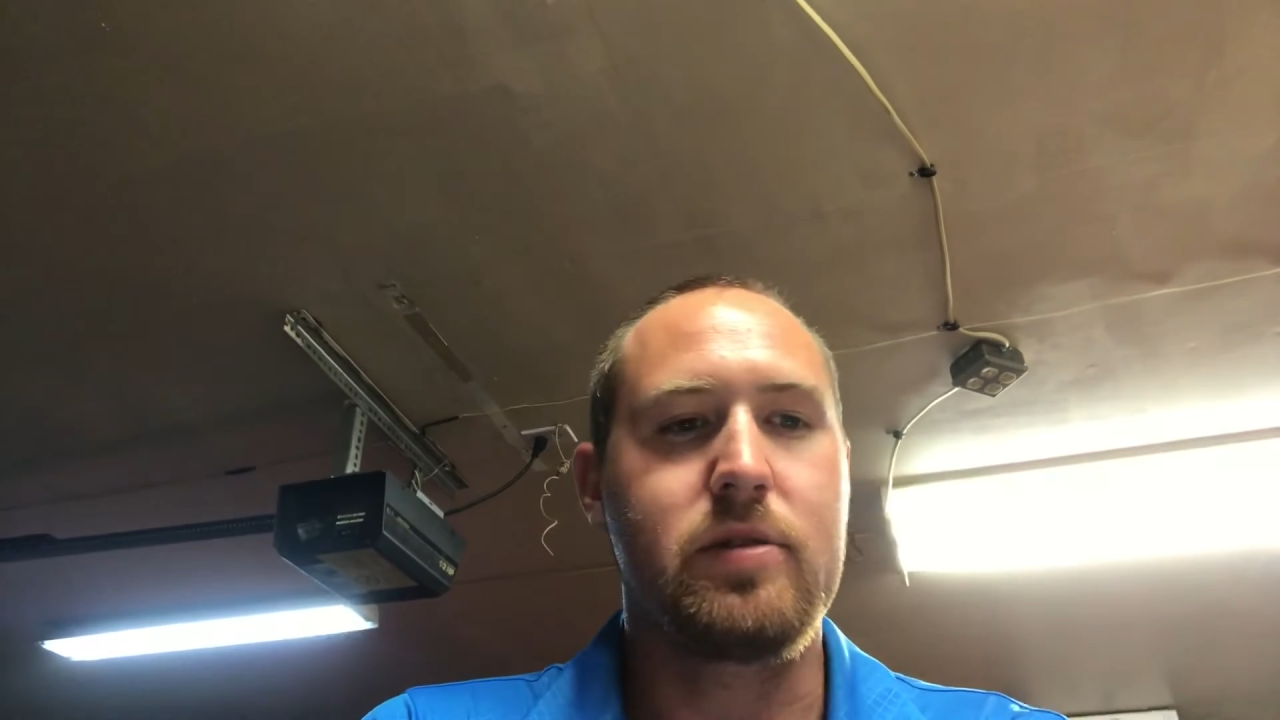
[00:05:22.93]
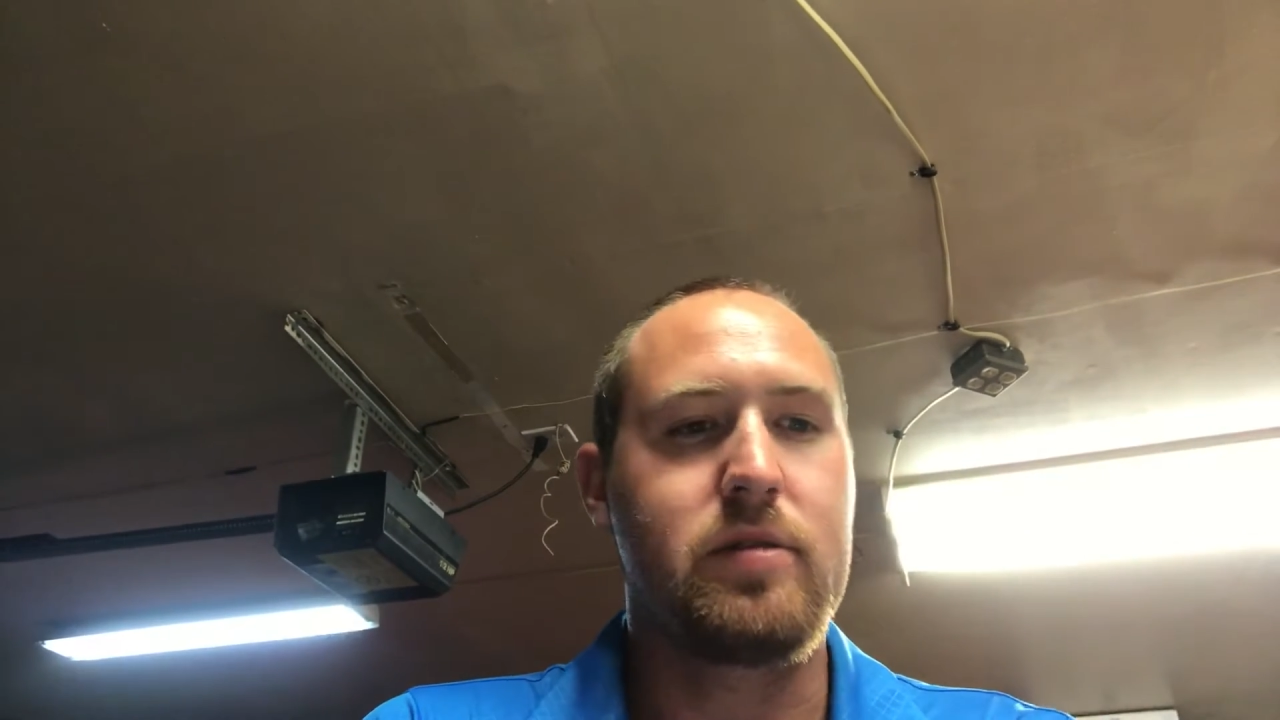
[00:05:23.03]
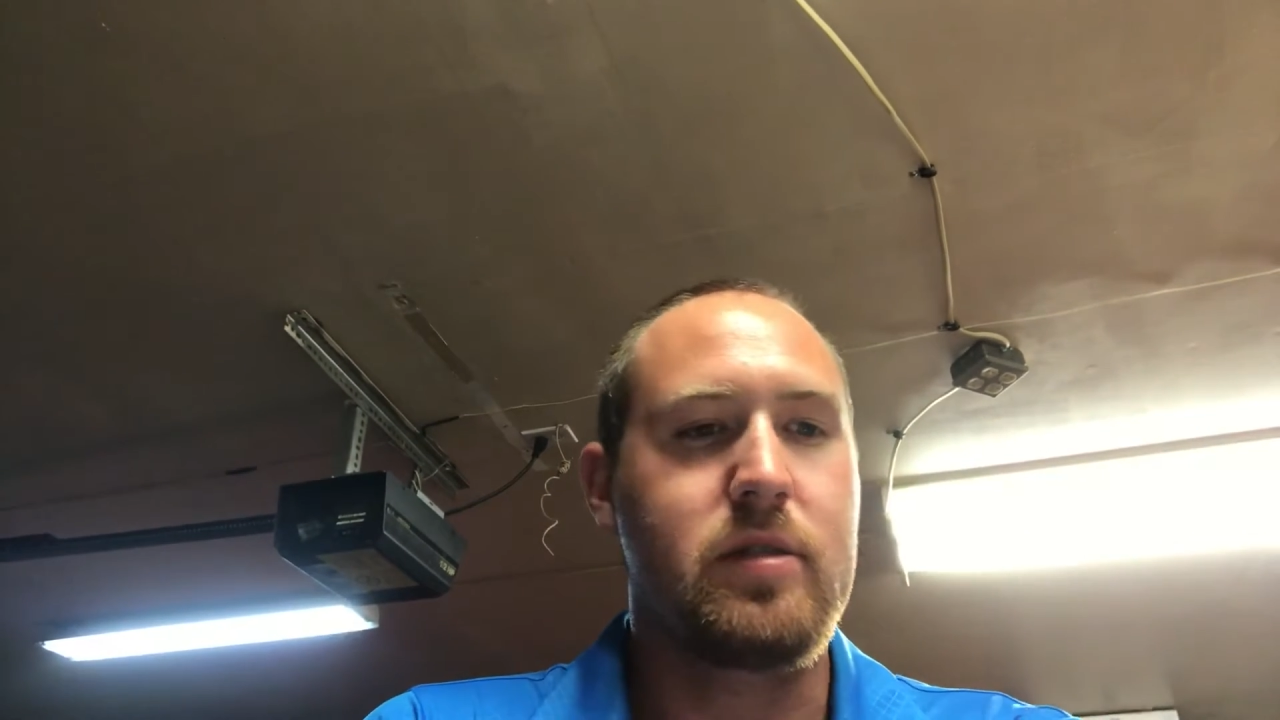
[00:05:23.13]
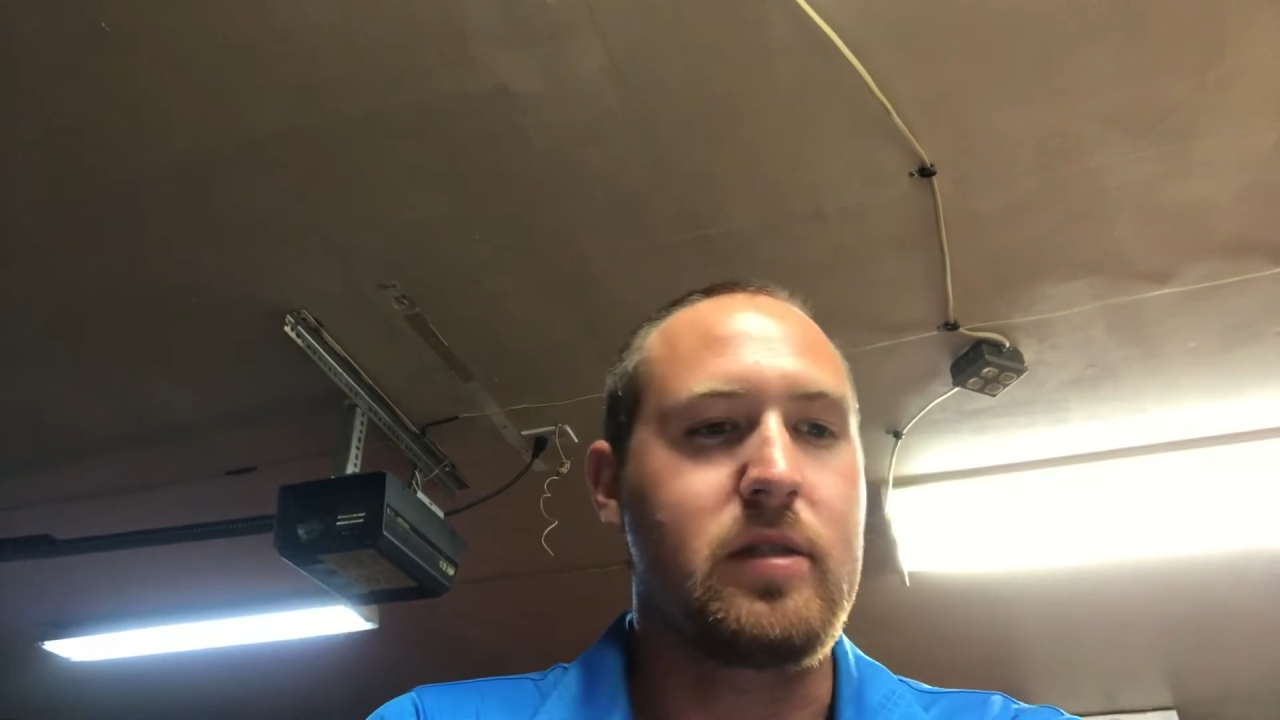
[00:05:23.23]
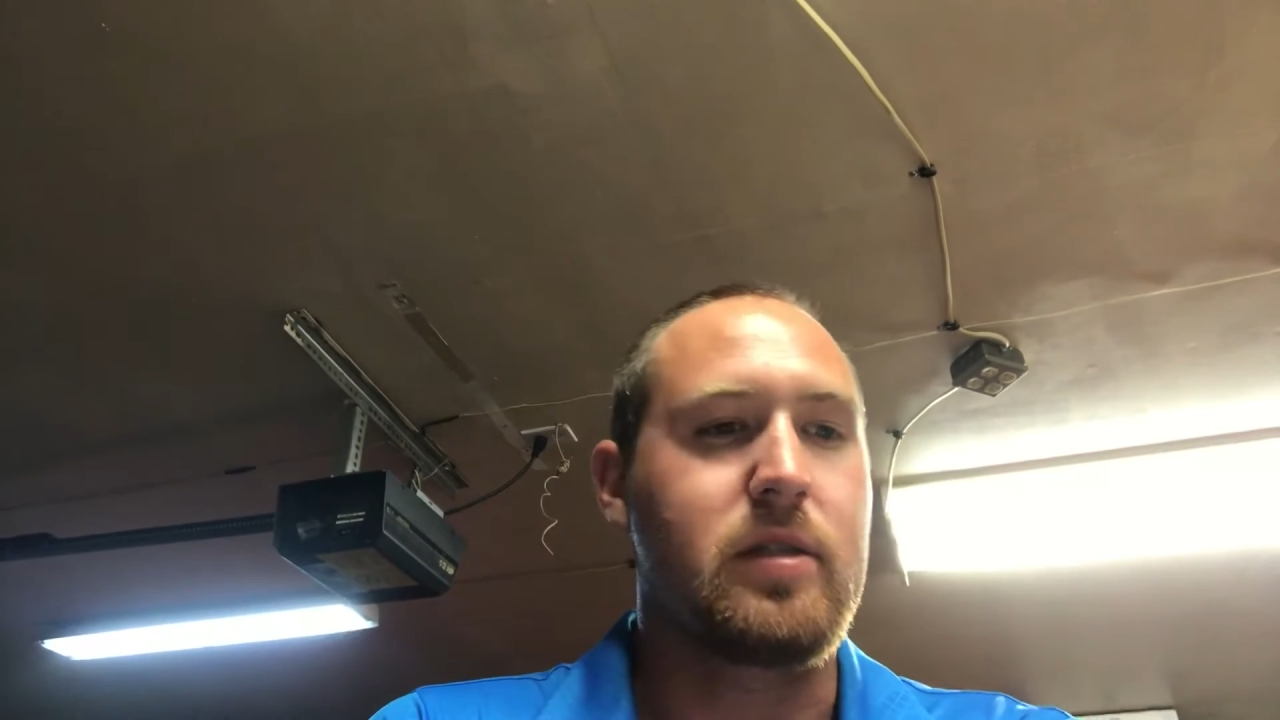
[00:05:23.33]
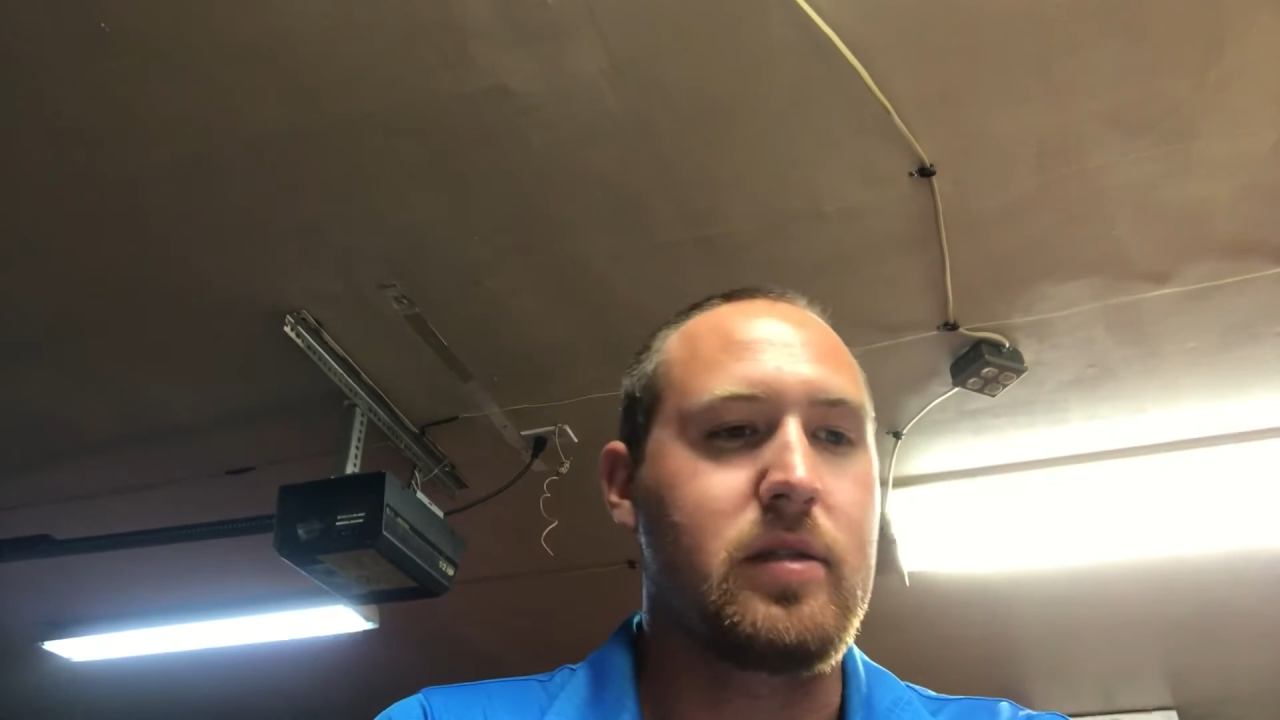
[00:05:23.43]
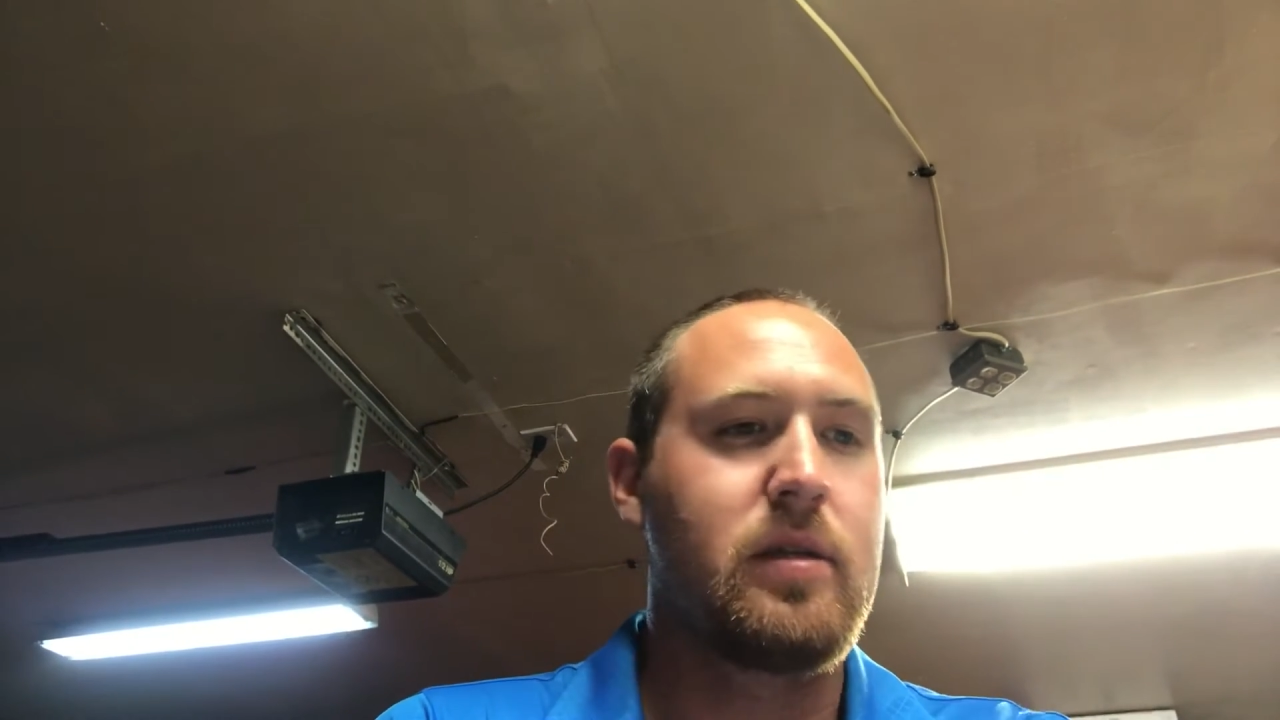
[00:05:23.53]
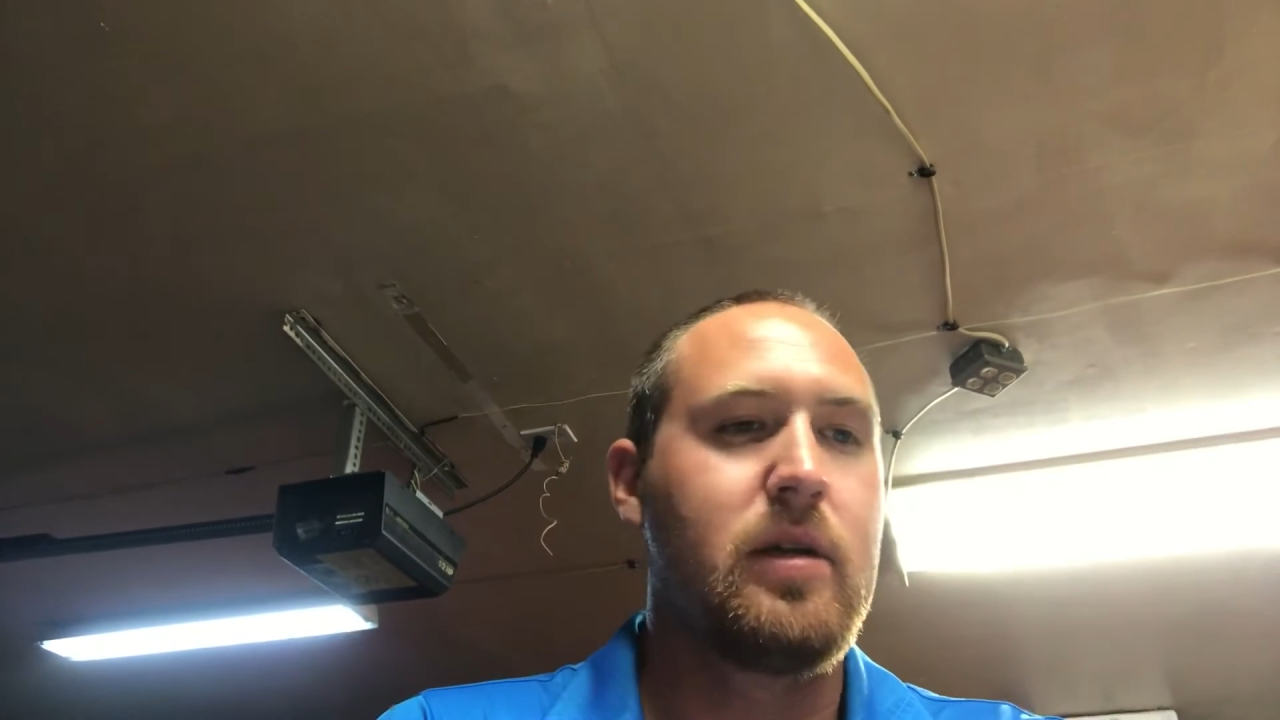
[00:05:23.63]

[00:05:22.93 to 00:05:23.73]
are seen